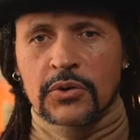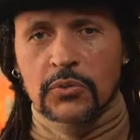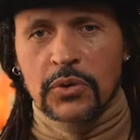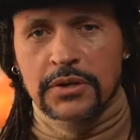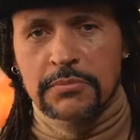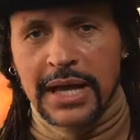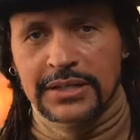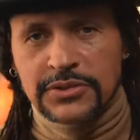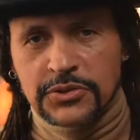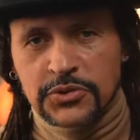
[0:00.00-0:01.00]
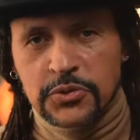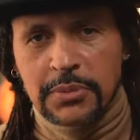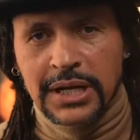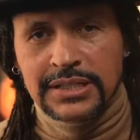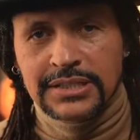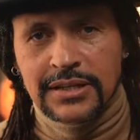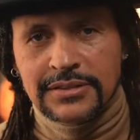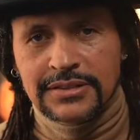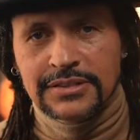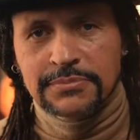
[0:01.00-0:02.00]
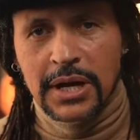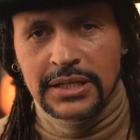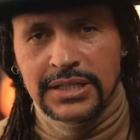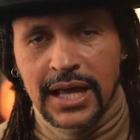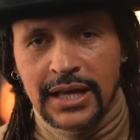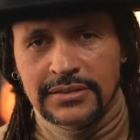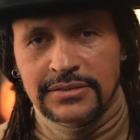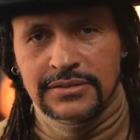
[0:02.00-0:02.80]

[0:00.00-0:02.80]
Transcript: Welcome back to the True Body Intelligence Podcast.